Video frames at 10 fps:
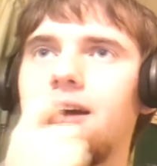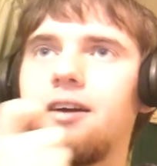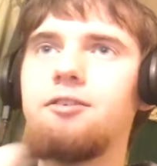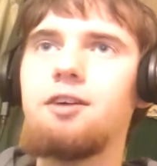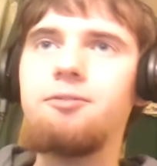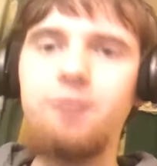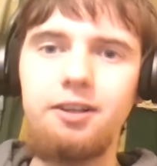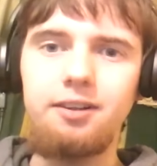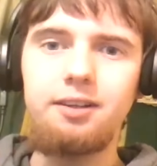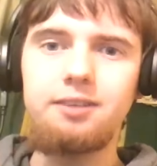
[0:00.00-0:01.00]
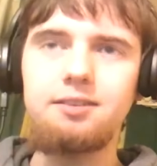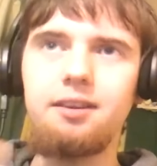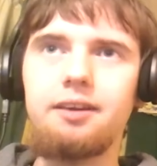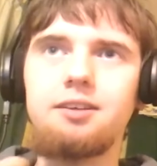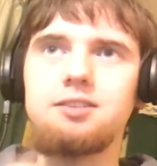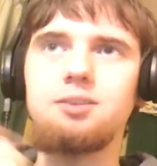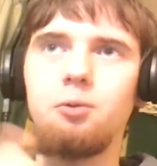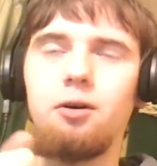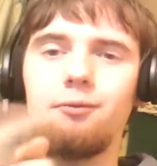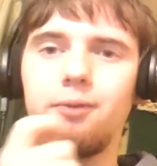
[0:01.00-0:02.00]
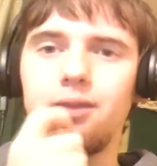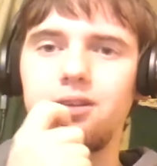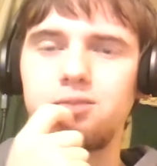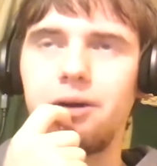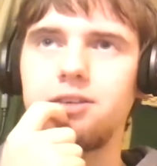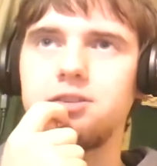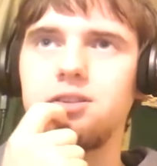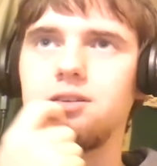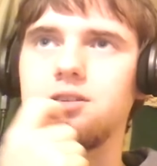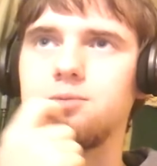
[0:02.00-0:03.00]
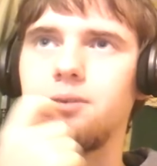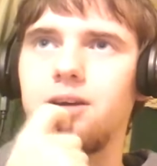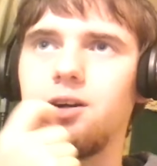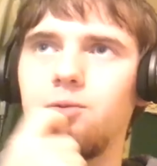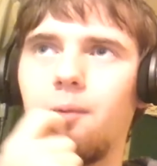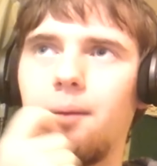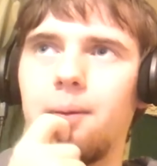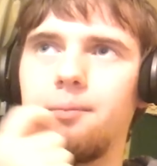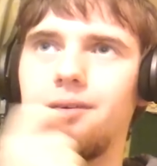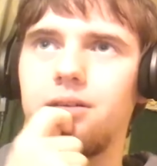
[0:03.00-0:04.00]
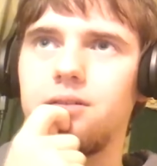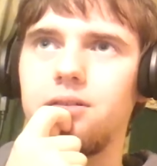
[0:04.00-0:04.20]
I, I feel like it's the one with the spatulas, but I don't remember.